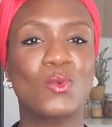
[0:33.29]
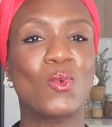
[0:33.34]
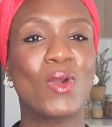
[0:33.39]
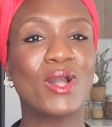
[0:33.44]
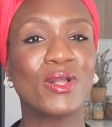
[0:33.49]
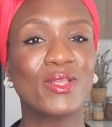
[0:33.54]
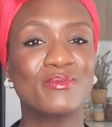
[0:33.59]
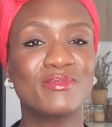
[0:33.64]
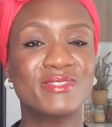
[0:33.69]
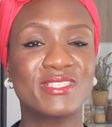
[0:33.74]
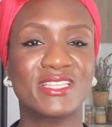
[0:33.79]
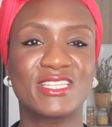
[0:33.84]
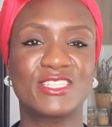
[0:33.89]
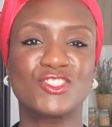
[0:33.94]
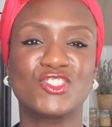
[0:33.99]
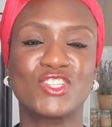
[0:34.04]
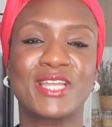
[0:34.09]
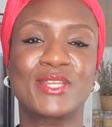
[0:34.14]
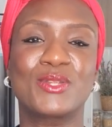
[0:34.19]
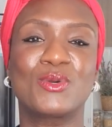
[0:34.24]
Welcome to
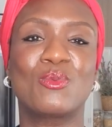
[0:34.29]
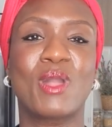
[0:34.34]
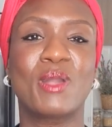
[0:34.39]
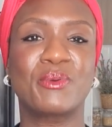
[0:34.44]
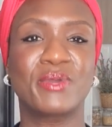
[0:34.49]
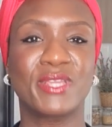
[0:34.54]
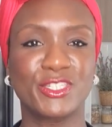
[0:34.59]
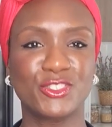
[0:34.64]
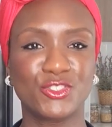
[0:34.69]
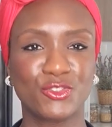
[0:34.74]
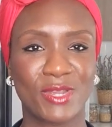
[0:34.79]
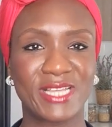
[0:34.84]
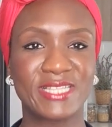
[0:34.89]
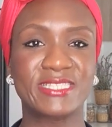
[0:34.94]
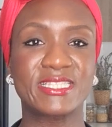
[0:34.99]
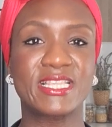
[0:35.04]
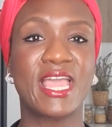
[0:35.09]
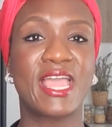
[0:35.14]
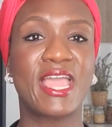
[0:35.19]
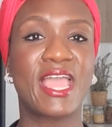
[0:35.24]
this channel where we
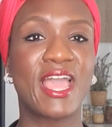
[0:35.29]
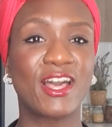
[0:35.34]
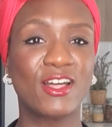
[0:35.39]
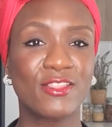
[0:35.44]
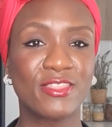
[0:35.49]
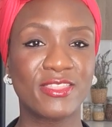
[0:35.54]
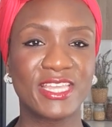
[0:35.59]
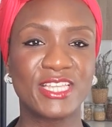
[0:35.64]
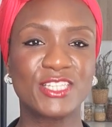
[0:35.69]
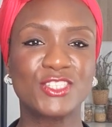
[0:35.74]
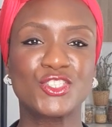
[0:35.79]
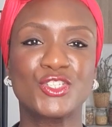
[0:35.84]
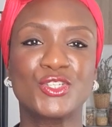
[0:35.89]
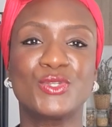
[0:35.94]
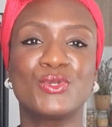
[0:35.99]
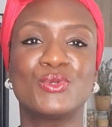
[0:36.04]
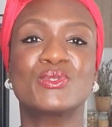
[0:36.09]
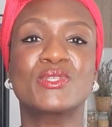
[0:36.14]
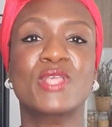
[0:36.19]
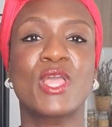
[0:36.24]
address health
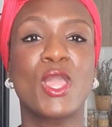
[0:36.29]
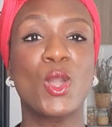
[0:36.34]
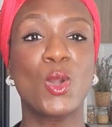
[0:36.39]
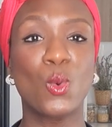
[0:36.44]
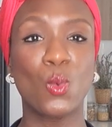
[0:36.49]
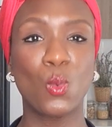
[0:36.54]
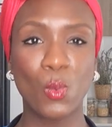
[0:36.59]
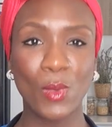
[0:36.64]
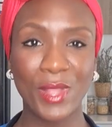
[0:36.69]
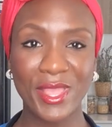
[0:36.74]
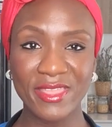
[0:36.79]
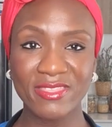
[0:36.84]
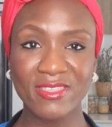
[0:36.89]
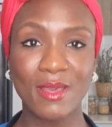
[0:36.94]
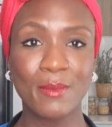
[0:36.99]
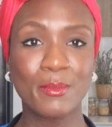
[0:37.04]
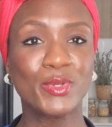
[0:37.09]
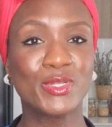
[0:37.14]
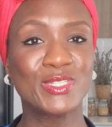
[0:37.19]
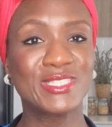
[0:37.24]
issues
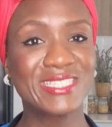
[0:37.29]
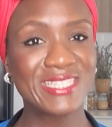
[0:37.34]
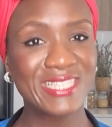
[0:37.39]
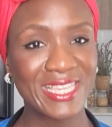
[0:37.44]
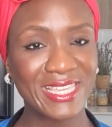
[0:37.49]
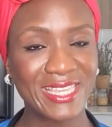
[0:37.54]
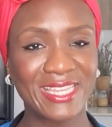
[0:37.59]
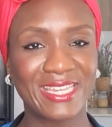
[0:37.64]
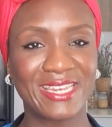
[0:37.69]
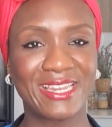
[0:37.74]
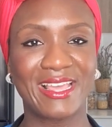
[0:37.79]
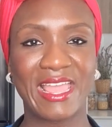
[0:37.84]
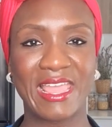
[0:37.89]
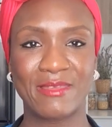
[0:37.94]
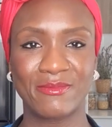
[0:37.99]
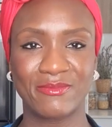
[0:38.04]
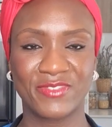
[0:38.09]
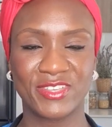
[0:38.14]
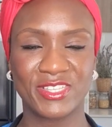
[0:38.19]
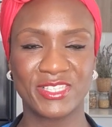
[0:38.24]
with particular
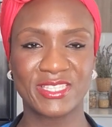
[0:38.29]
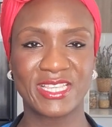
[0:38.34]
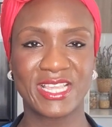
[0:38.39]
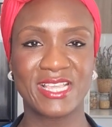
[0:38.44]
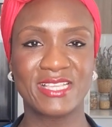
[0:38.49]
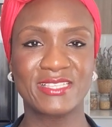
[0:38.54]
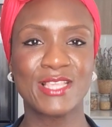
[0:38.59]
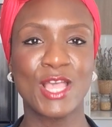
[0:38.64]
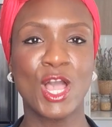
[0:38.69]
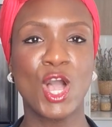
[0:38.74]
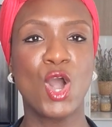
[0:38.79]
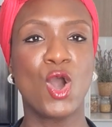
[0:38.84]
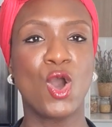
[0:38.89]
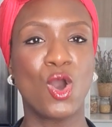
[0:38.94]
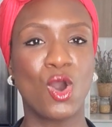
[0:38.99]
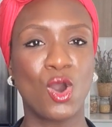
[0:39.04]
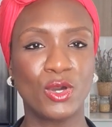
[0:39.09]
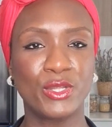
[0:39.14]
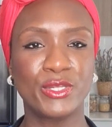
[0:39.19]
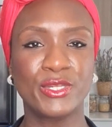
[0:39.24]
emphasis
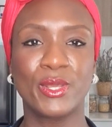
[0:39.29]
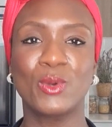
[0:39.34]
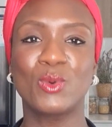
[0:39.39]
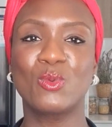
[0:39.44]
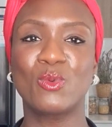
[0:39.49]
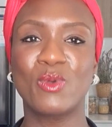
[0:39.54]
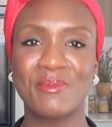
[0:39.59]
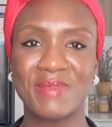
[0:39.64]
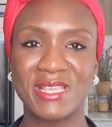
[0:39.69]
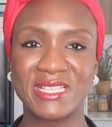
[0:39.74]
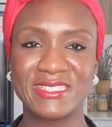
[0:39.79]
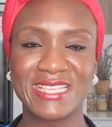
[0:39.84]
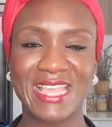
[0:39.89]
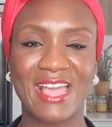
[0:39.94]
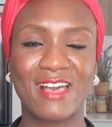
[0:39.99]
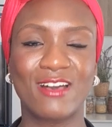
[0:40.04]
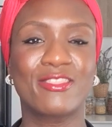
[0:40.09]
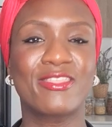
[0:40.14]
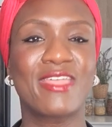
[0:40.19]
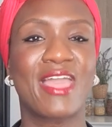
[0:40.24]
on women's
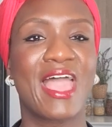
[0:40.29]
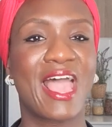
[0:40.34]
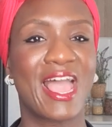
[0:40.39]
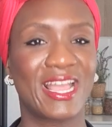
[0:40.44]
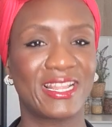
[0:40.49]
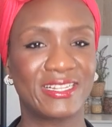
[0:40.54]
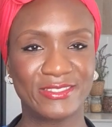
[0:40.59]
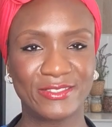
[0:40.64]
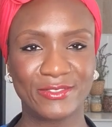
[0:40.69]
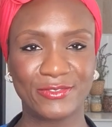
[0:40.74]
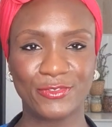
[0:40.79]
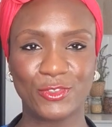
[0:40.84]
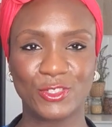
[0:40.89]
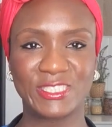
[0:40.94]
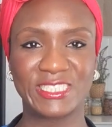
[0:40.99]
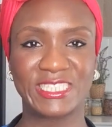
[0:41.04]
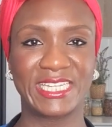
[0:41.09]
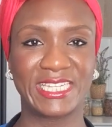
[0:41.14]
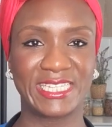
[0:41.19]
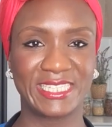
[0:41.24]
health and
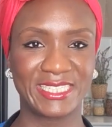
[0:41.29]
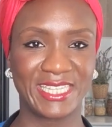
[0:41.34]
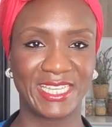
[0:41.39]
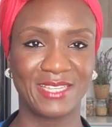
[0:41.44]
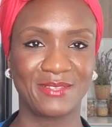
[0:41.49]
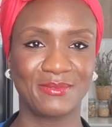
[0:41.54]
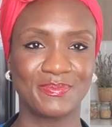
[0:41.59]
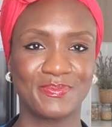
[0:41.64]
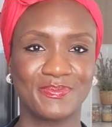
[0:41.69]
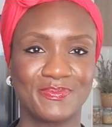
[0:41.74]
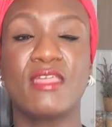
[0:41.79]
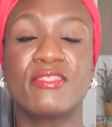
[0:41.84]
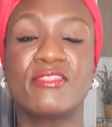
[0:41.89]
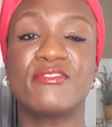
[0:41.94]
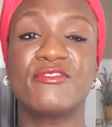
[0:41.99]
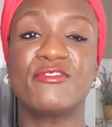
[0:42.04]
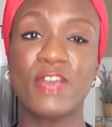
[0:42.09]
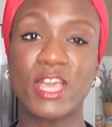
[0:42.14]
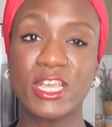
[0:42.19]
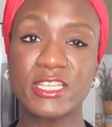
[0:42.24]
fertility. The
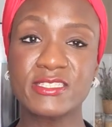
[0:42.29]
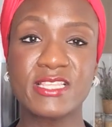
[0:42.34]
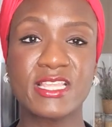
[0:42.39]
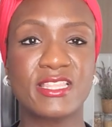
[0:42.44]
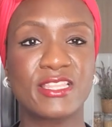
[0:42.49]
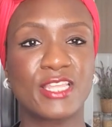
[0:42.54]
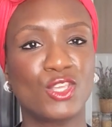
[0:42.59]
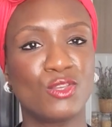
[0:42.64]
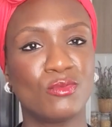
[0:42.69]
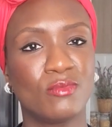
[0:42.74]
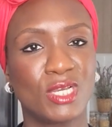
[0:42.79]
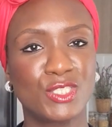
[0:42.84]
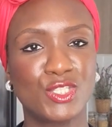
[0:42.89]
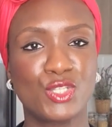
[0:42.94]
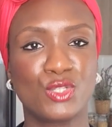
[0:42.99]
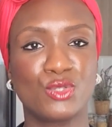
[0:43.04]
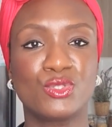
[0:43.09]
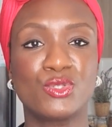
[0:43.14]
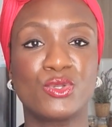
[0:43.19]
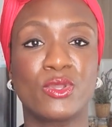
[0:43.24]
first thing that you
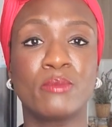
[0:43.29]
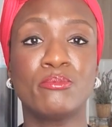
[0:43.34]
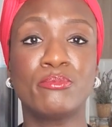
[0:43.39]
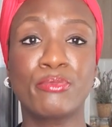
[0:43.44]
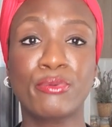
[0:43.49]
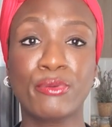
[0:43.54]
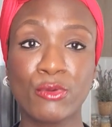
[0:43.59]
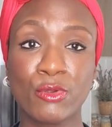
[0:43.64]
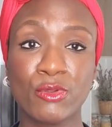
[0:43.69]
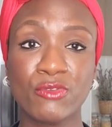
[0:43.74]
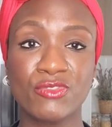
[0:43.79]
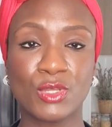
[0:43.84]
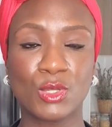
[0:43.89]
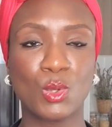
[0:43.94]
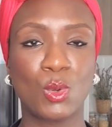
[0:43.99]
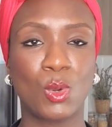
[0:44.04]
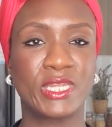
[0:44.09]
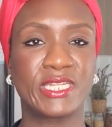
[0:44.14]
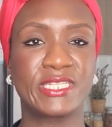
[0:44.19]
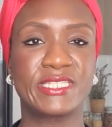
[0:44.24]
must do to improve the
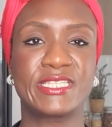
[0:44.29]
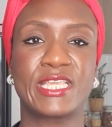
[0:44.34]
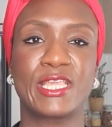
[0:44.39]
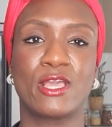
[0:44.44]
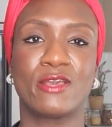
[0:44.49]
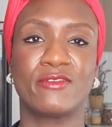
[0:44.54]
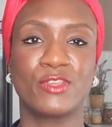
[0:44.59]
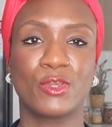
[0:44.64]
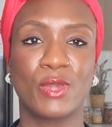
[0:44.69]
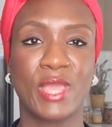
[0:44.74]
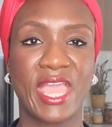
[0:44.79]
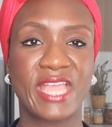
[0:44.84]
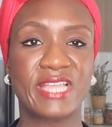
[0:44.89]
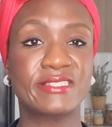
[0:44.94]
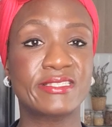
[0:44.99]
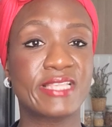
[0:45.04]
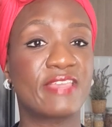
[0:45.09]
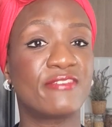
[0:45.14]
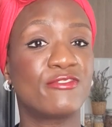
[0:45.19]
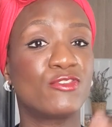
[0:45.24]
quality of your
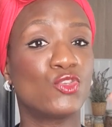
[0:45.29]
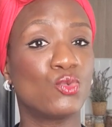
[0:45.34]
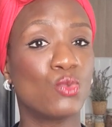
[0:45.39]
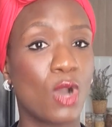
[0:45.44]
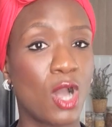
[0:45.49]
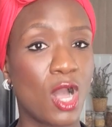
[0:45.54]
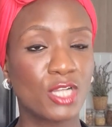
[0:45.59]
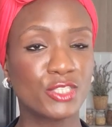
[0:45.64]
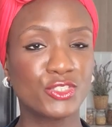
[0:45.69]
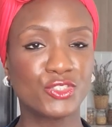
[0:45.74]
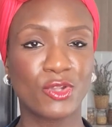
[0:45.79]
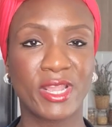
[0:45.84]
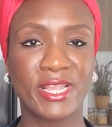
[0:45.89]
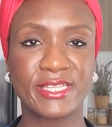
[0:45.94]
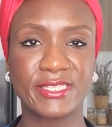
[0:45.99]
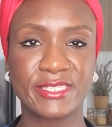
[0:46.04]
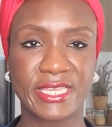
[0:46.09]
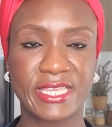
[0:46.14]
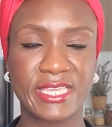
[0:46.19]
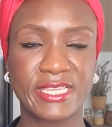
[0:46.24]
eggs if you are
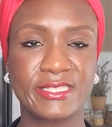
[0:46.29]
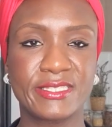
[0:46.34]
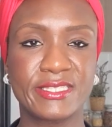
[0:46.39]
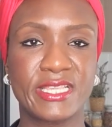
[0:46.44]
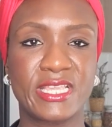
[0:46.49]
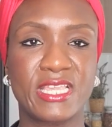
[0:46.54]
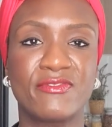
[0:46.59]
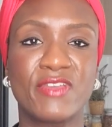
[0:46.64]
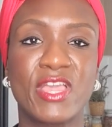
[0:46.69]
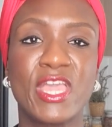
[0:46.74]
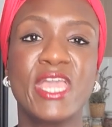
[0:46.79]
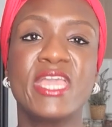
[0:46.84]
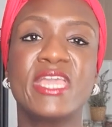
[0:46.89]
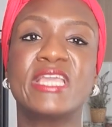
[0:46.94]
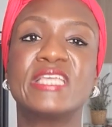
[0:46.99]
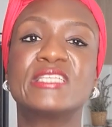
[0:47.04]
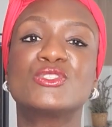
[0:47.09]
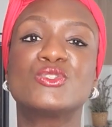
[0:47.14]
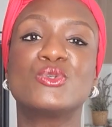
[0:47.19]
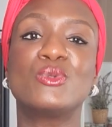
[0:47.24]
trying to conceive
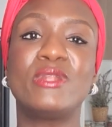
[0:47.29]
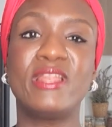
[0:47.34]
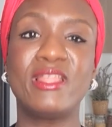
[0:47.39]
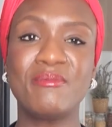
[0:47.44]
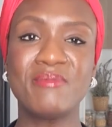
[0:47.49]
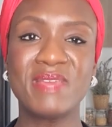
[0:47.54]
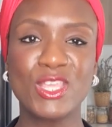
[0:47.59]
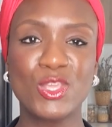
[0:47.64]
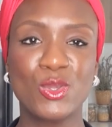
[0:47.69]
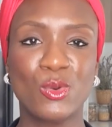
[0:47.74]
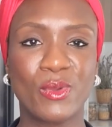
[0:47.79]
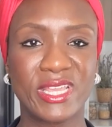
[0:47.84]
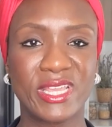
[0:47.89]
is to limit your